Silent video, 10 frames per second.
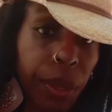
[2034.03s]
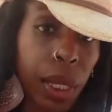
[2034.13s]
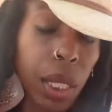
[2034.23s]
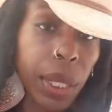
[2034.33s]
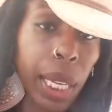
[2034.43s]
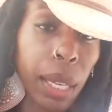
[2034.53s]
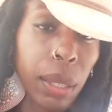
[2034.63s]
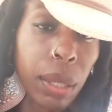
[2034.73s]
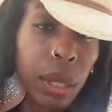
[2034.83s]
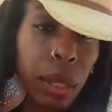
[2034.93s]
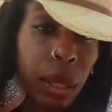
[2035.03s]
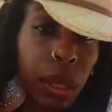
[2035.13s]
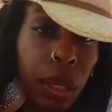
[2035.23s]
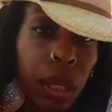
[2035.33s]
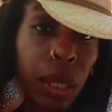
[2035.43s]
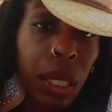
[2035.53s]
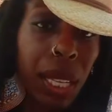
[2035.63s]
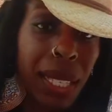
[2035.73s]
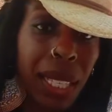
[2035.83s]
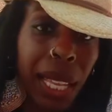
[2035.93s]
Okay.
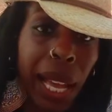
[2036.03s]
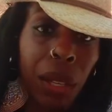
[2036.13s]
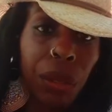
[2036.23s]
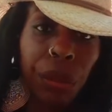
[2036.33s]
Is it loud?